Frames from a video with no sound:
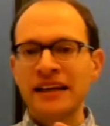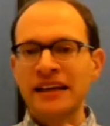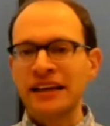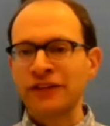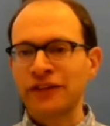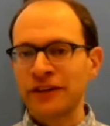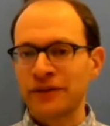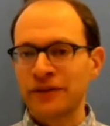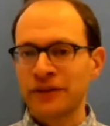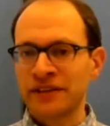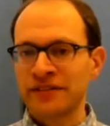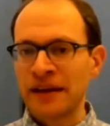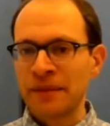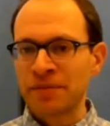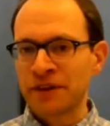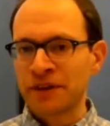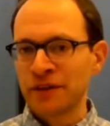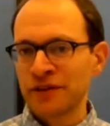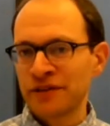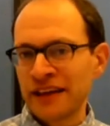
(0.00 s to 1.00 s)
different
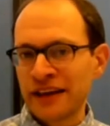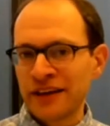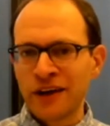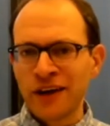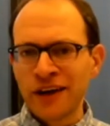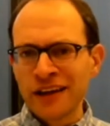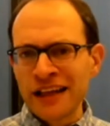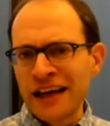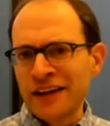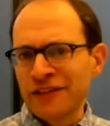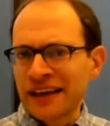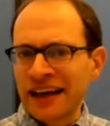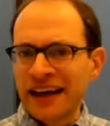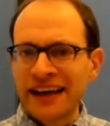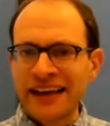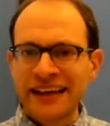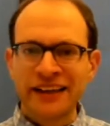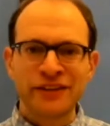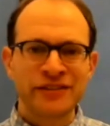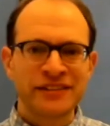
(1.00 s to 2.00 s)
receptors that all have
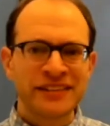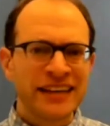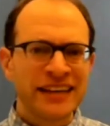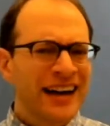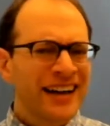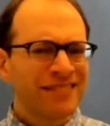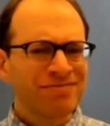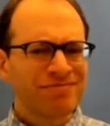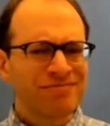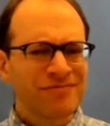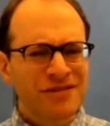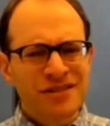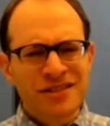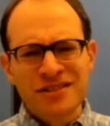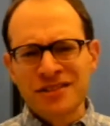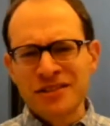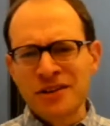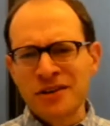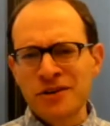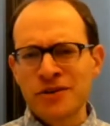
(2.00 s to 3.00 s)
kind of not
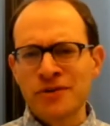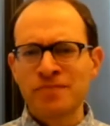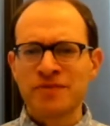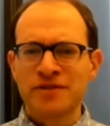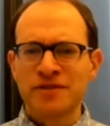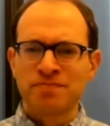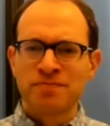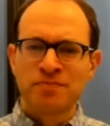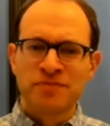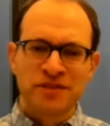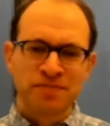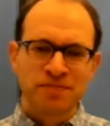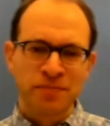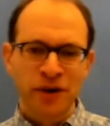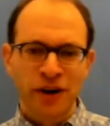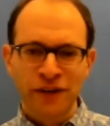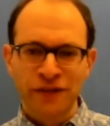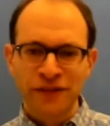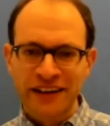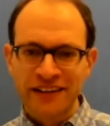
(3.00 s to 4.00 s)
so
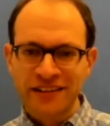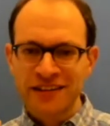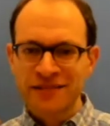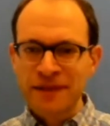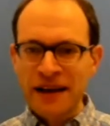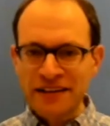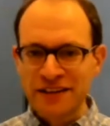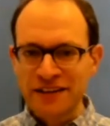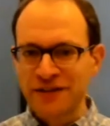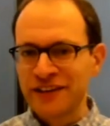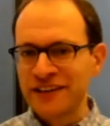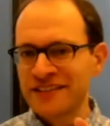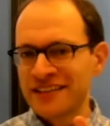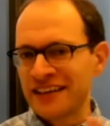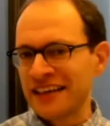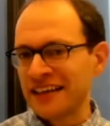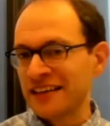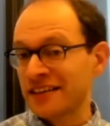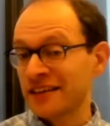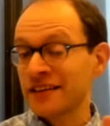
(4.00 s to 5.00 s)
perfect
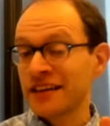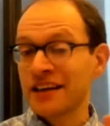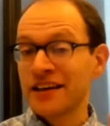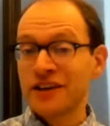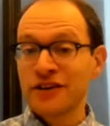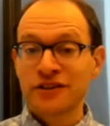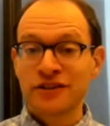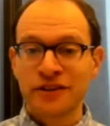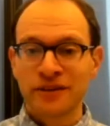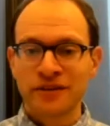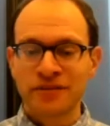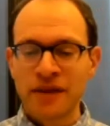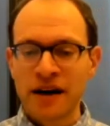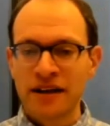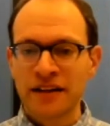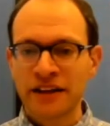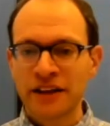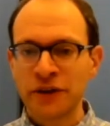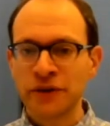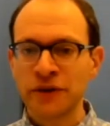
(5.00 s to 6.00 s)
specificity to certain
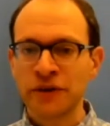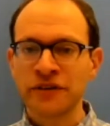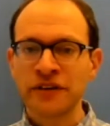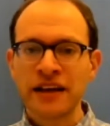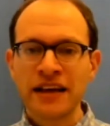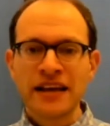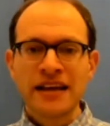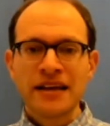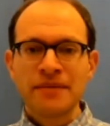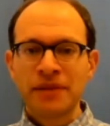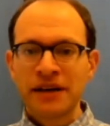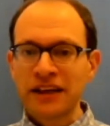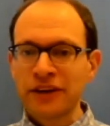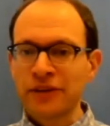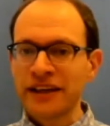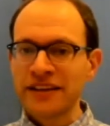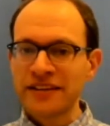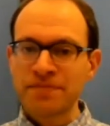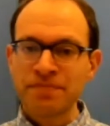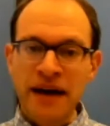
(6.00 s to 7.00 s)
molecules, but it
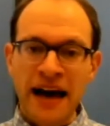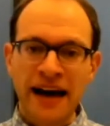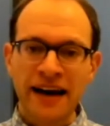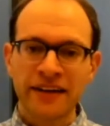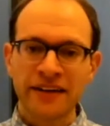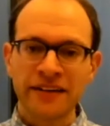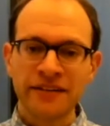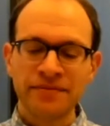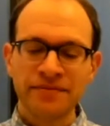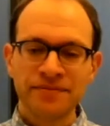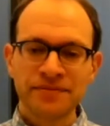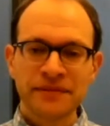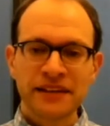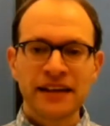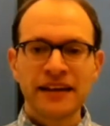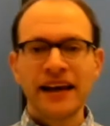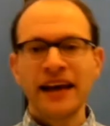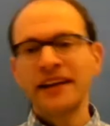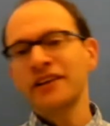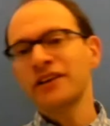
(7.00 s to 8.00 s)
creates a pattern,
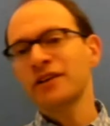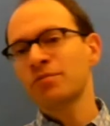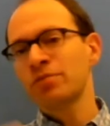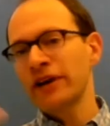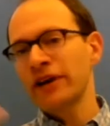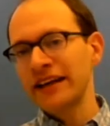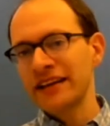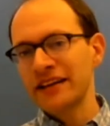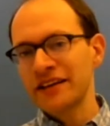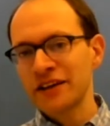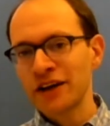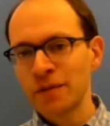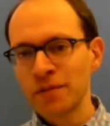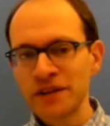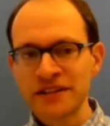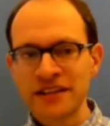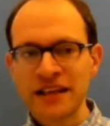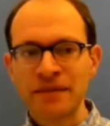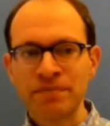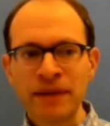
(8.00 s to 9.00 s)
and your brain
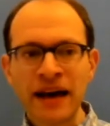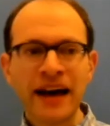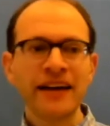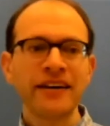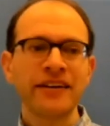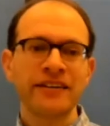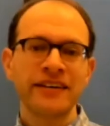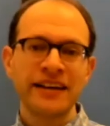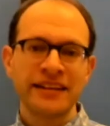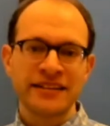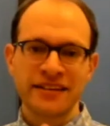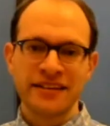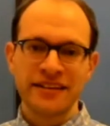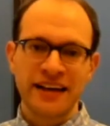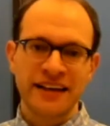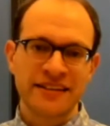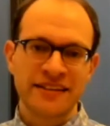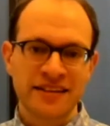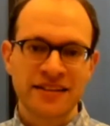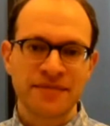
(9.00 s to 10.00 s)
interprets that pattern as
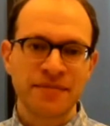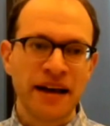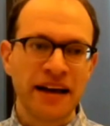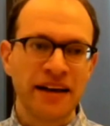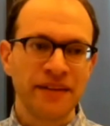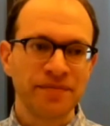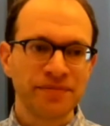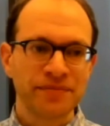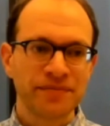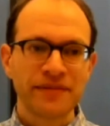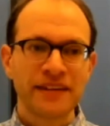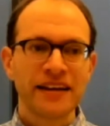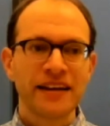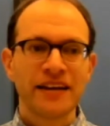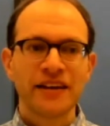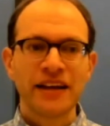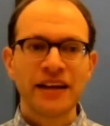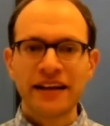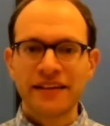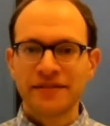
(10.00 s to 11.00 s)
a smell.
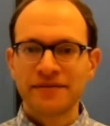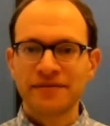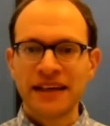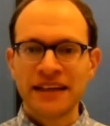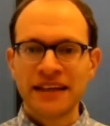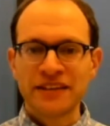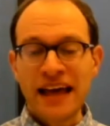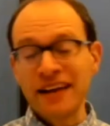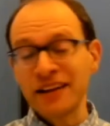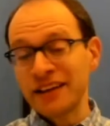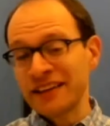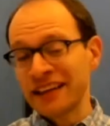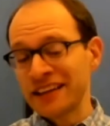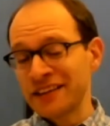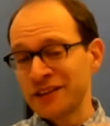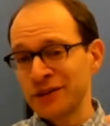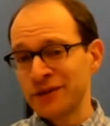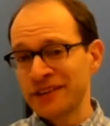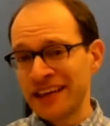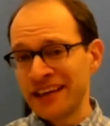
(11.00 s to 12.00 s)
And that lets
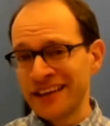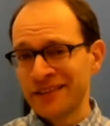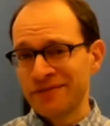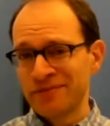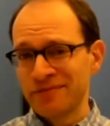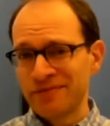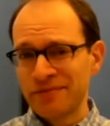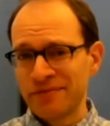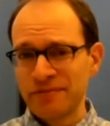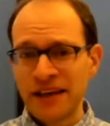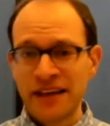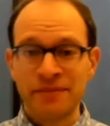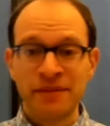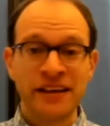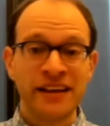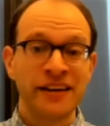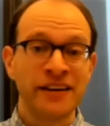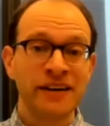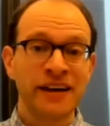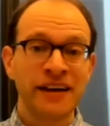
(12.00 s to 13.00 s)
you take
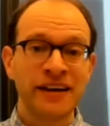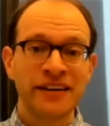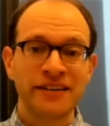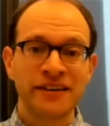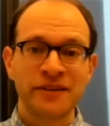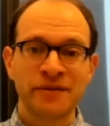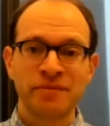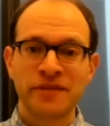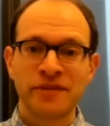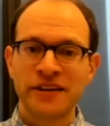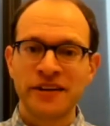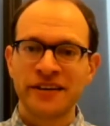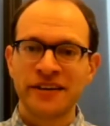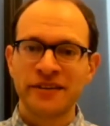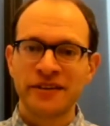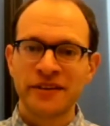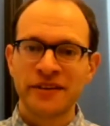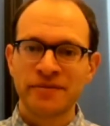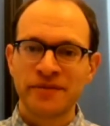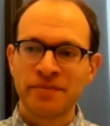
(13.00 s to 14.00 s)
maybe
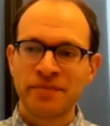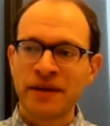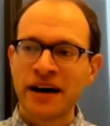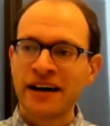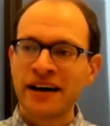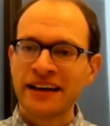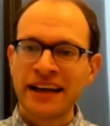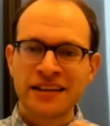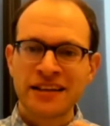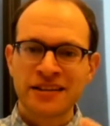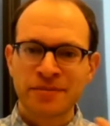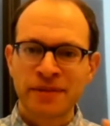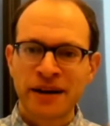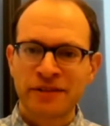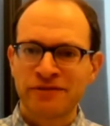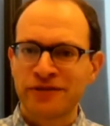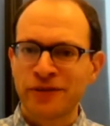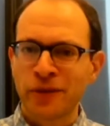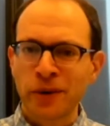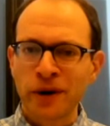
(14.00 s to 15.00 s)
the body has
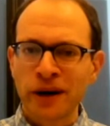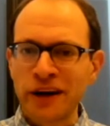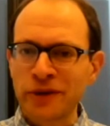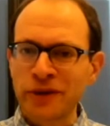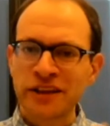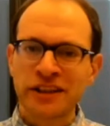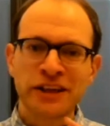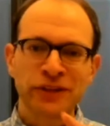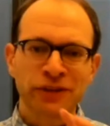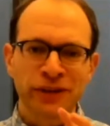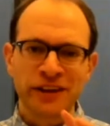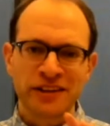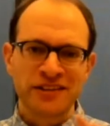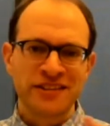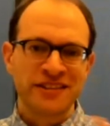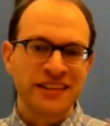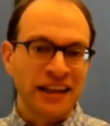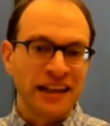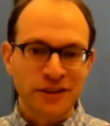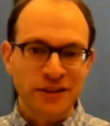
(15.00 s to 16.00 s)
about 400 different
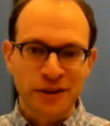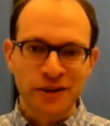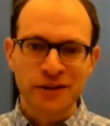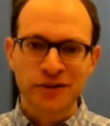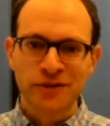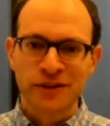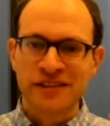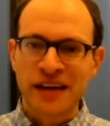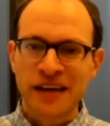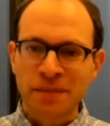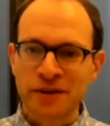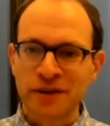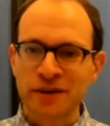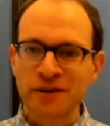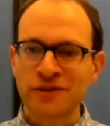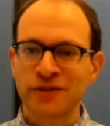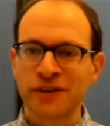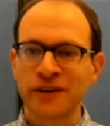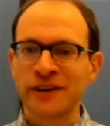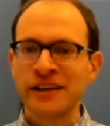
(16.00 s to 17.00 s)
sensors,
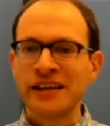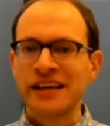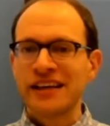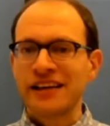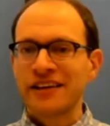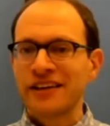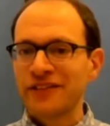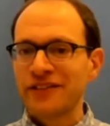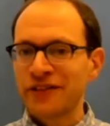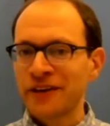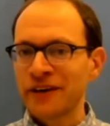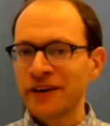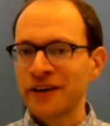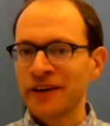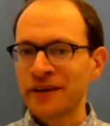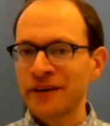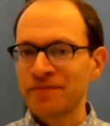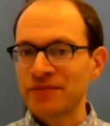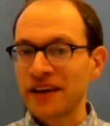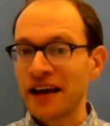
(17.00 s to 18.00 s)
receptors for
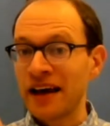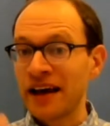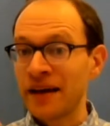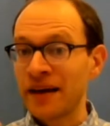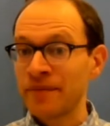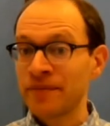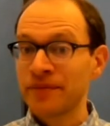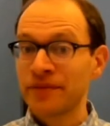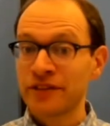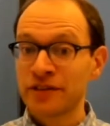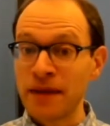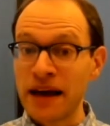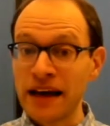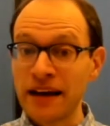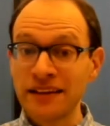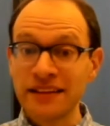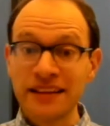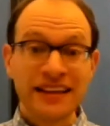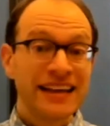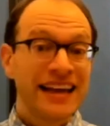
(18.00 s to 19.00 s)

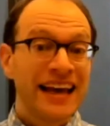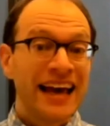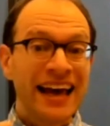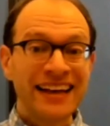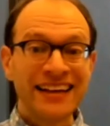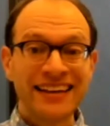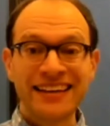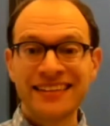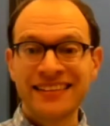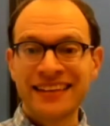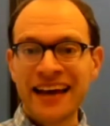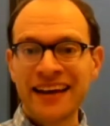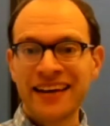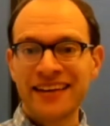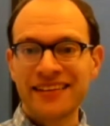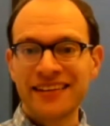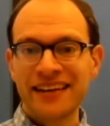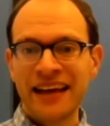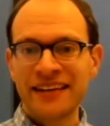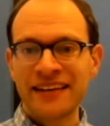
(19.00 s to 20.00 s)
smell,
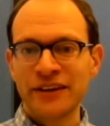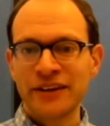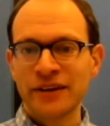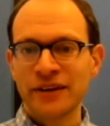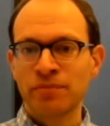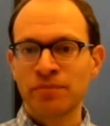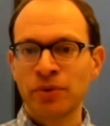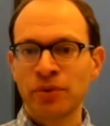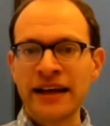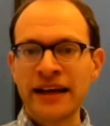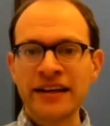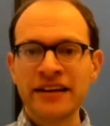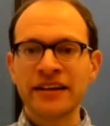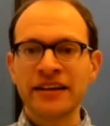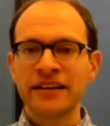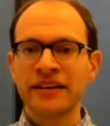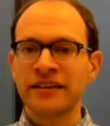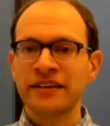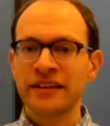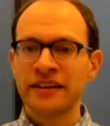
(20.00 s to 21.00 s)
and your brain
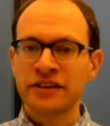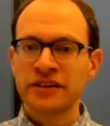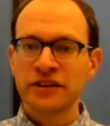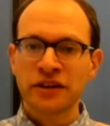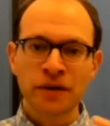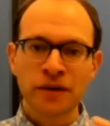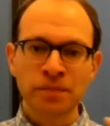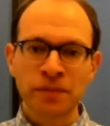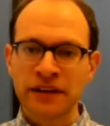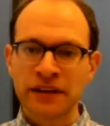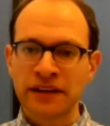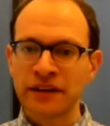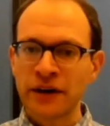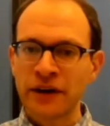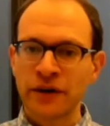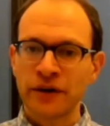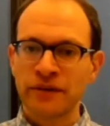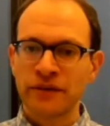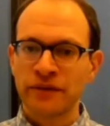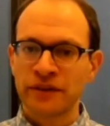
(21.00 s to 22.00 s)
can interpret
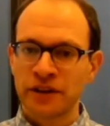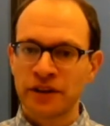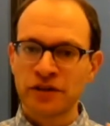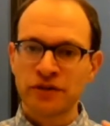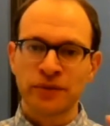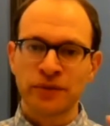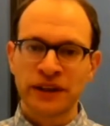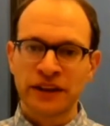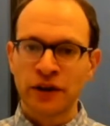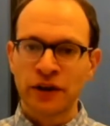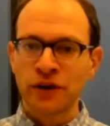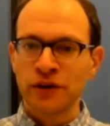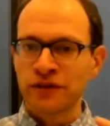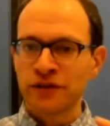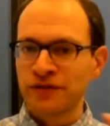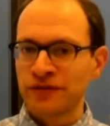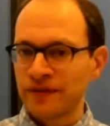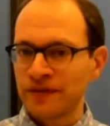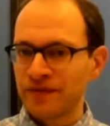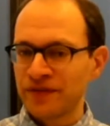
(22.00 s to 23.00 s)
the just with those
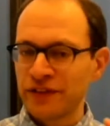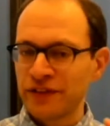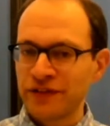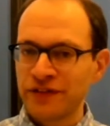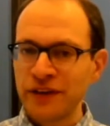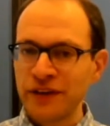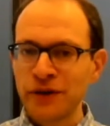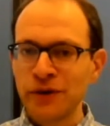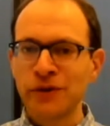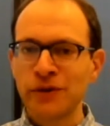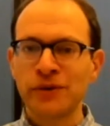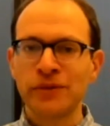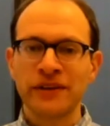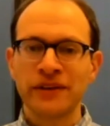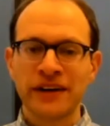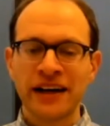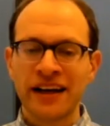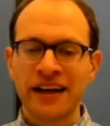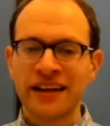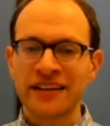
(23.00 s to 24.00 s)
few
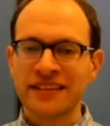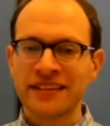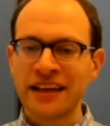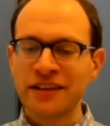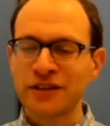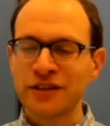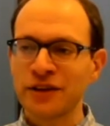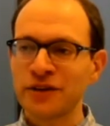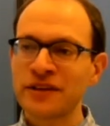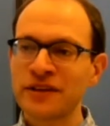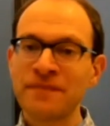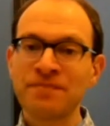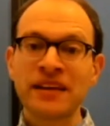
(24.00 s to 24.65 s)
sensors